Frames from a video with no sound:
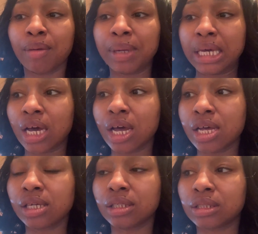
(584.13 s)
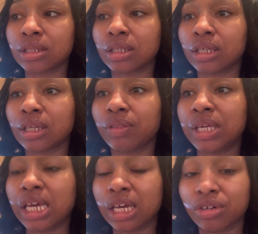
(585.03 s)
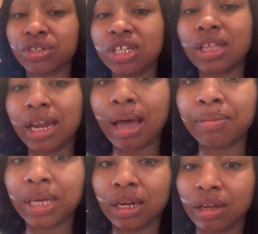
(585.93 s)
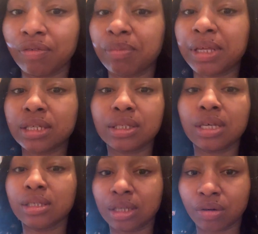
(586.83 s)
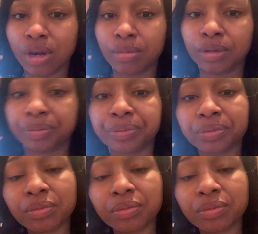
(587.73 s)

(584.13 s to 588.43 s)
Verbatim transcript: because the energy that I'm getting from this is incredible.